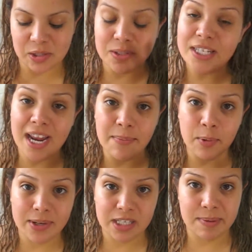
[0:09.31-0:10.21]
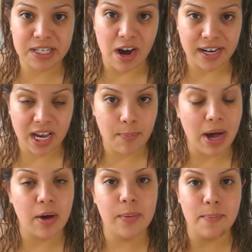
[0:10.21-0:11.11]
so today I'm going to be talking
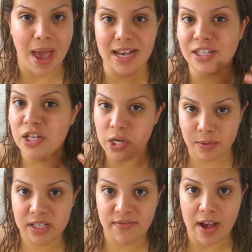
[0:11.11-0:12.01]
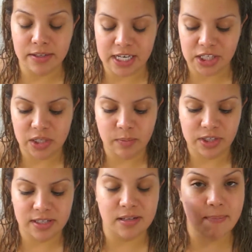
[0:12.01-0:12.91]
about MAC's newest foundation,
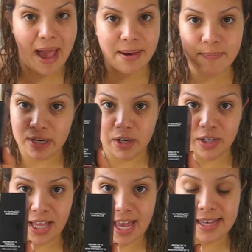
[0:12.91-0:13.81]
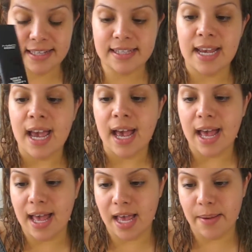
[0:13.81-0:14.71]
which is the MAC Mineralize
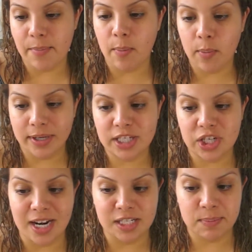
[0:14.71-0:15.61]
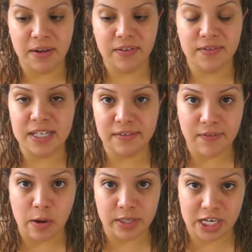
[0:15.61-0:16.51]
Moisture SPF 15
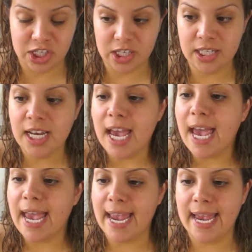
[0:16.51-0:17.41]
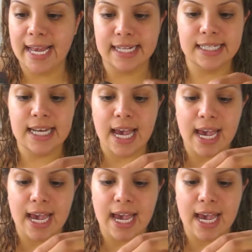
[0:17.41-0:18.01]
foundation, and